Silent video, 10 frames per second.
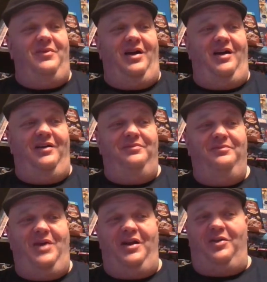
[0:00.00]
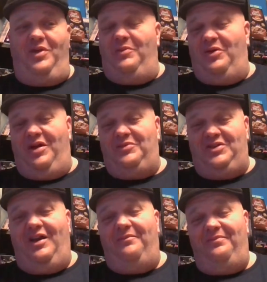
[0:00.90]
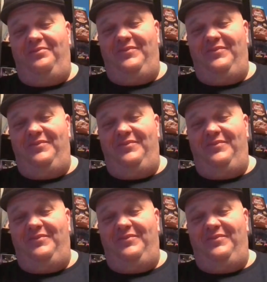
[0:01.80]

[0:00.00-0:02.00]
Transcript: uh, Monica Rambeau comes up.